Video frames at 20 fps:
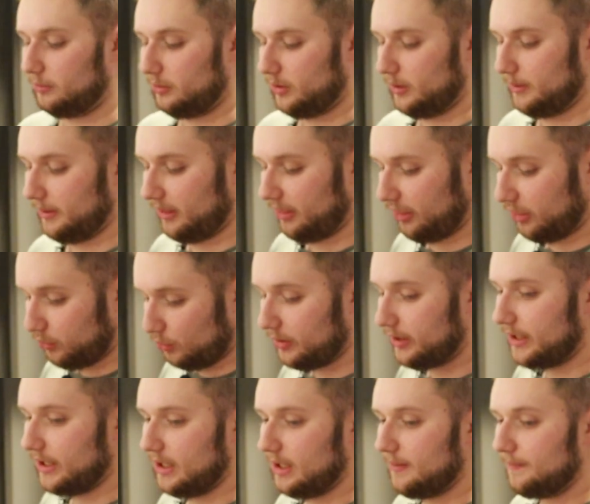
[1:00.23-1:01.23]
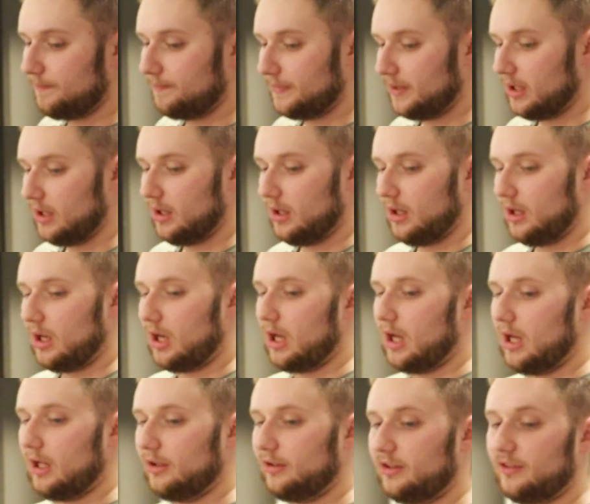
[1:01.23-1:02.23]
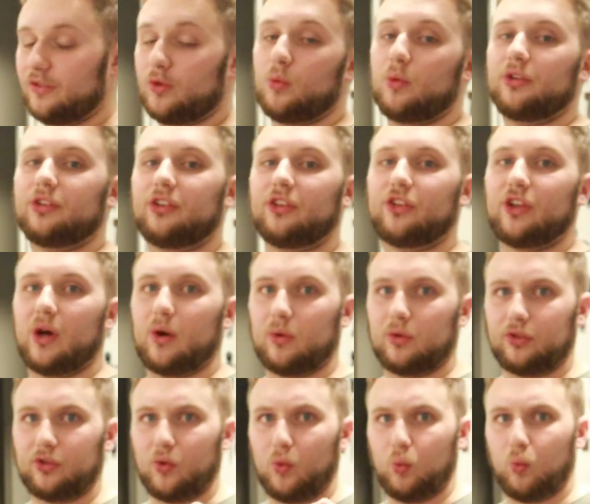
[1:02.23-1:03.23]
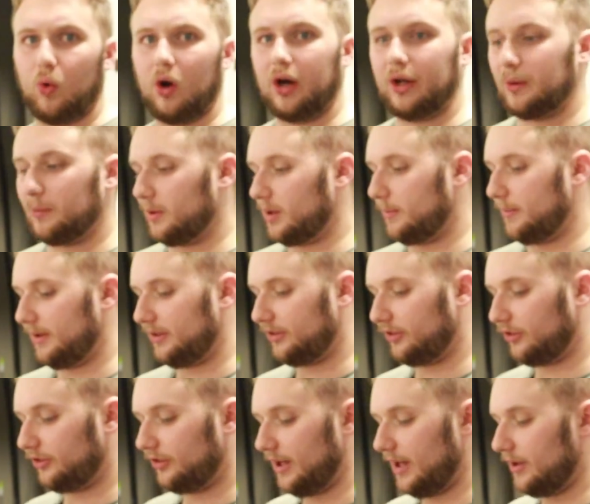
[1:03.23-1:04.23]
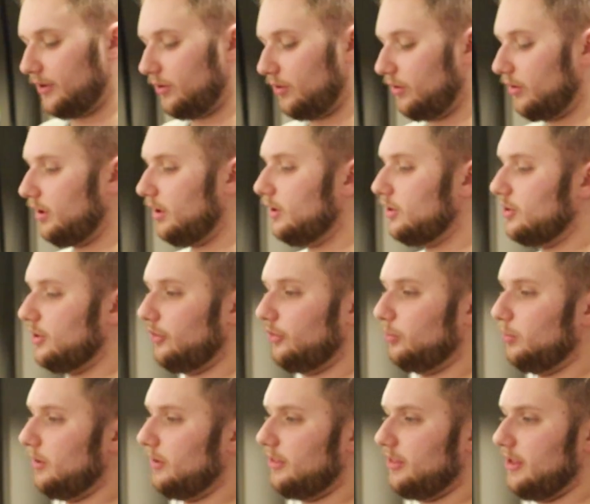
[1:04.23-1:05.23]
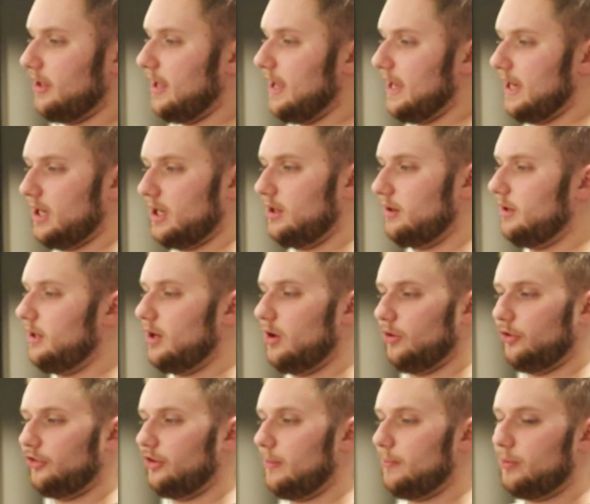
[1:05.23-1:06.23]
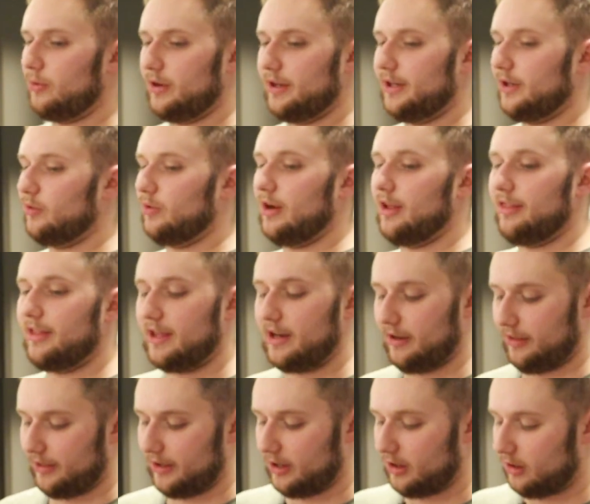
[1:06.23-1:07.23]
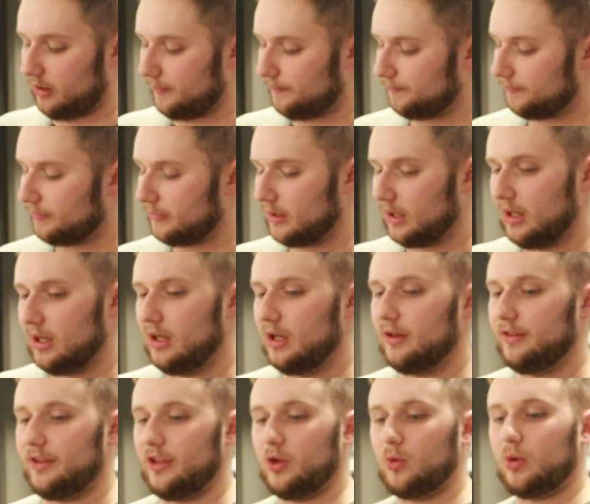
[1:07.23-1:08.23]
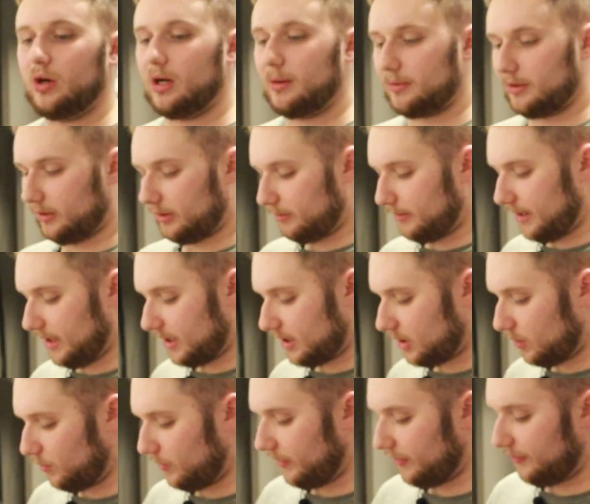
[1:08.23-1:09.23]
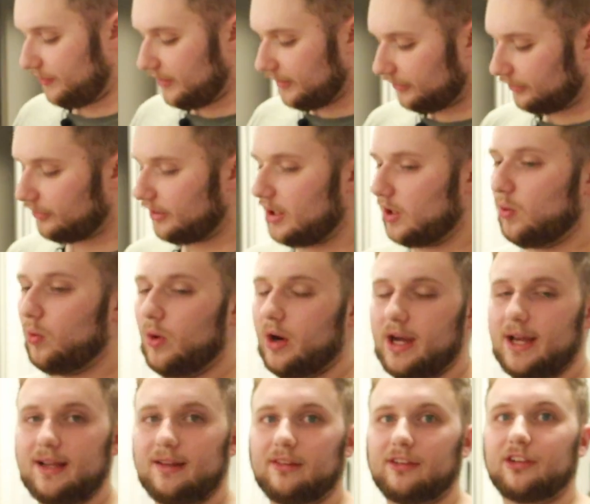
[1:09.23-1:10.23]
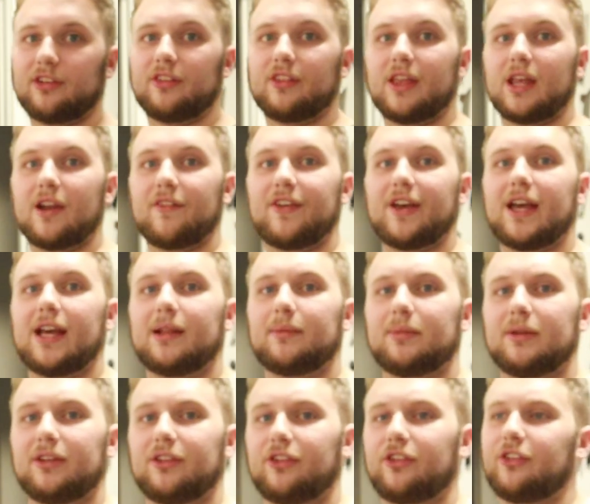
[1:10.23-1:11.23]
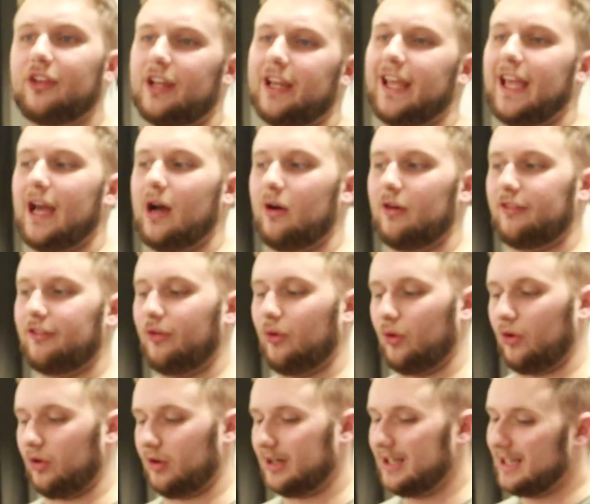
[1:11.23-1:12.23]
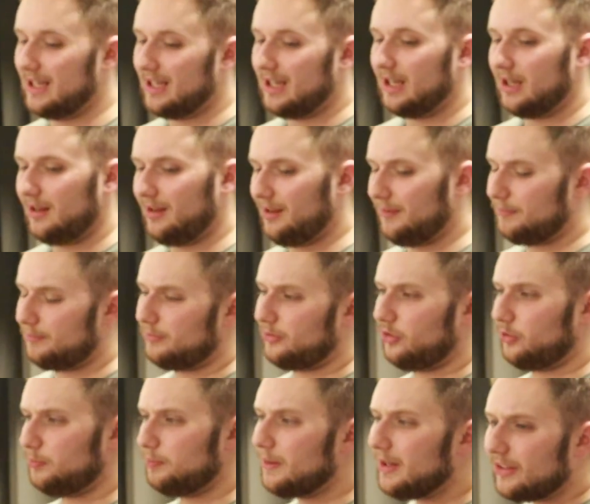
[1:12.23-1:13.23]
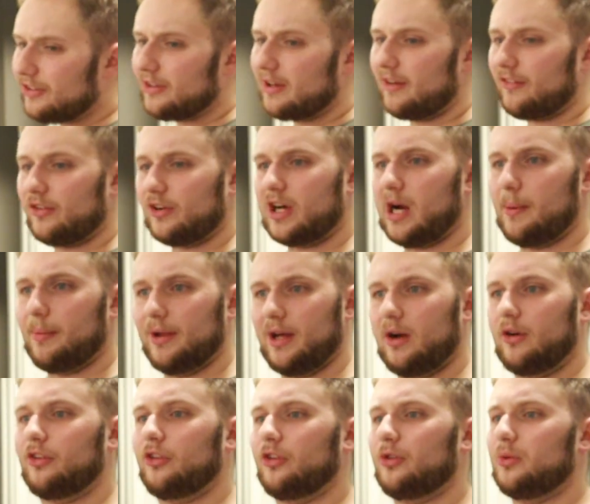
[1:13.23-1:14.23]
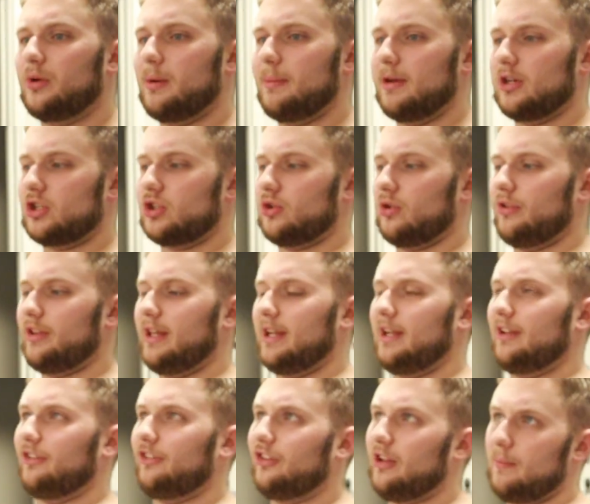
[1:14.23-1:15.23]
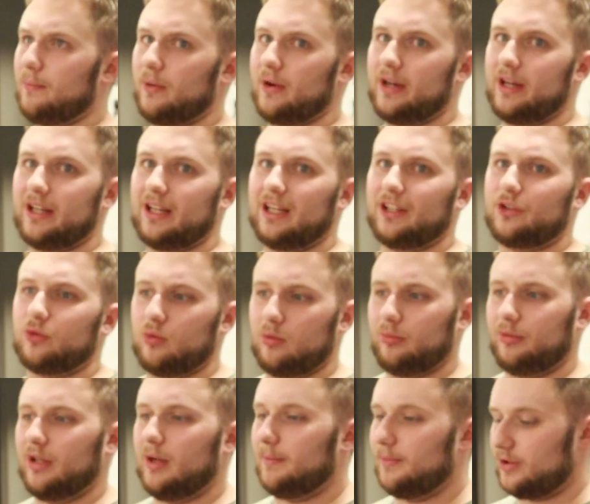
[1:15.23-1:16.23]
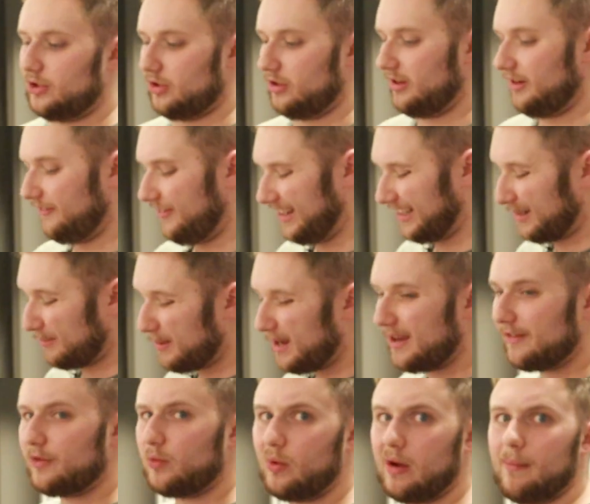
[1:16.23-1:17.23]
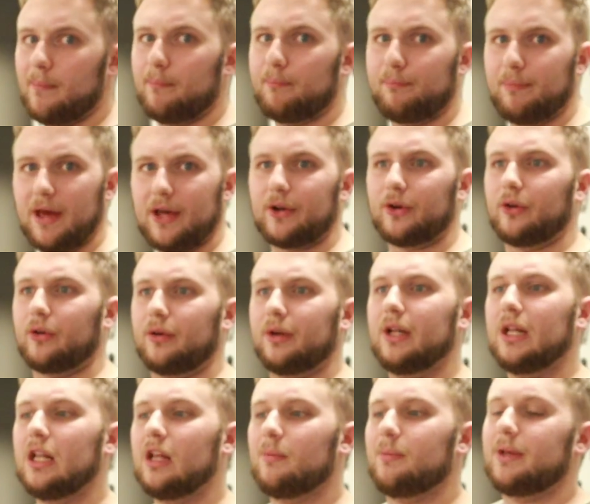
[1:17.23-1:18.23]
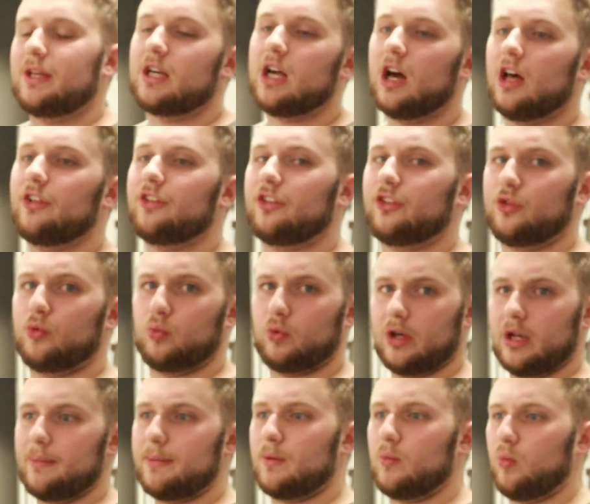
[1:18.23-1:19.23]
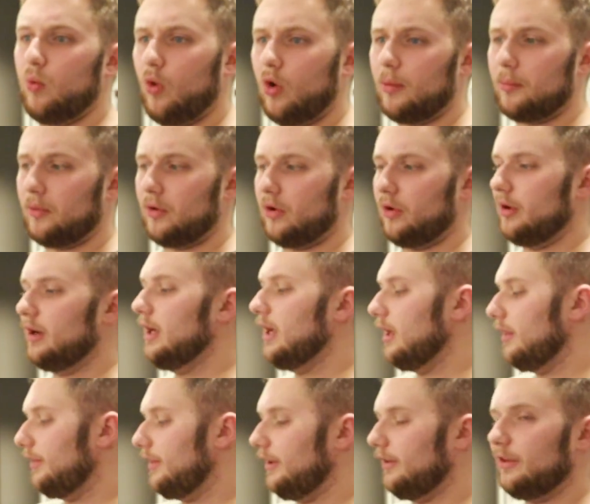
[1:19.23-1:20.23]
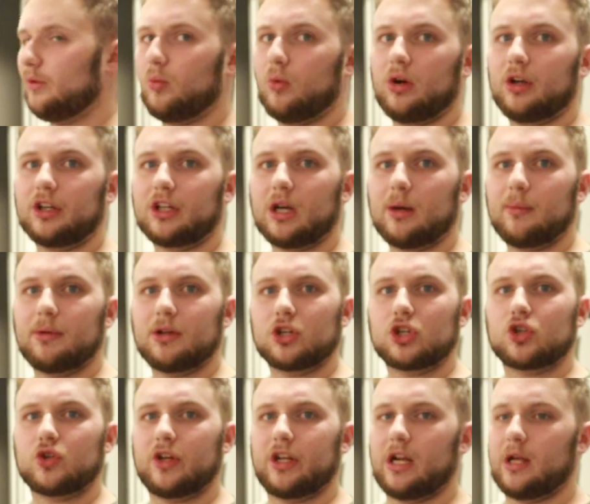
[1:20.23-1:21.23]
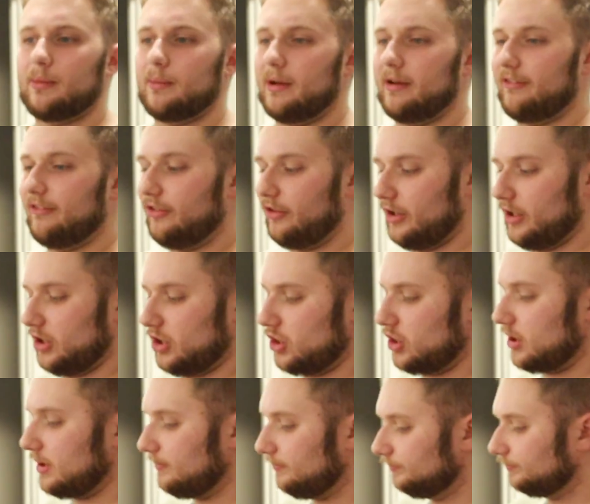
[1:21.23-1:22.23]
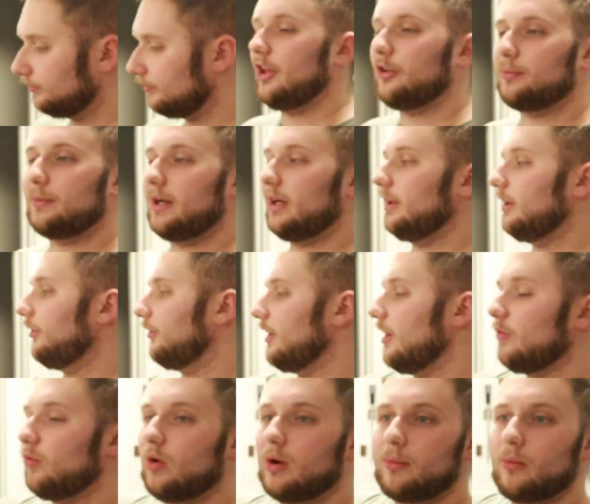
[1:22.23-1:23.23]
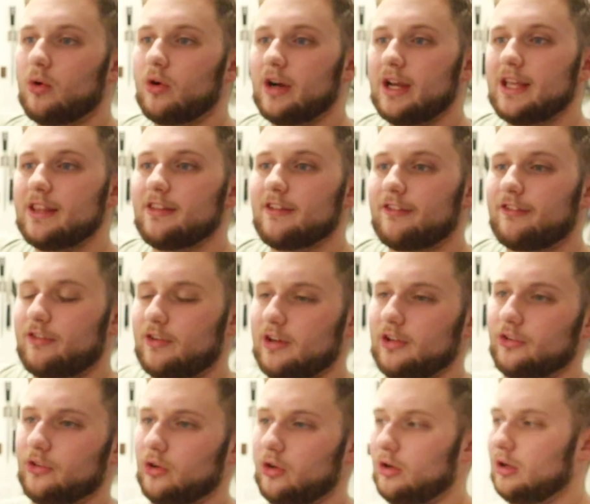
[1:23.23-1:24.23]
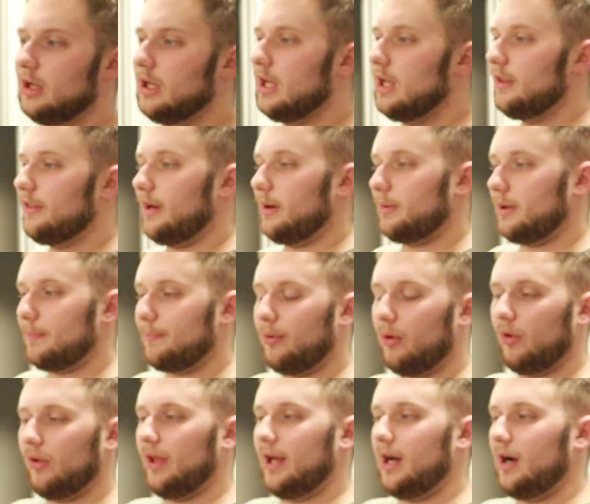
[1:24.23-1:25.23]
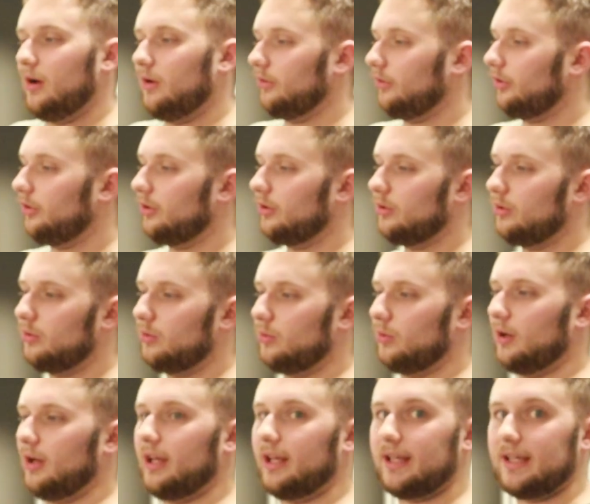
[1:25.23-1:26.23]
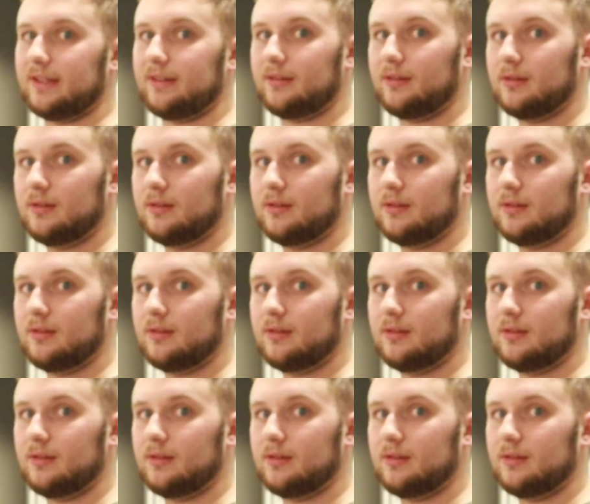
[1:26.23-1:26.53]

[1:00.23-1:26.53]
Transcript: I'm going to make 3 different whiskey sours. One I'm going to make standard, just with the egg, separated right then and there. The other one I'm going to make with this egg white that I've been sitting out for. It's been sitting out for a couple hours. Just want to make sure that it's separated, got to room temperature. In fact, it may even whip better because it's going to be warmer than the one coming straight out of my fridge. Last but not least, I have one more in the freezer that I'm going to pull out right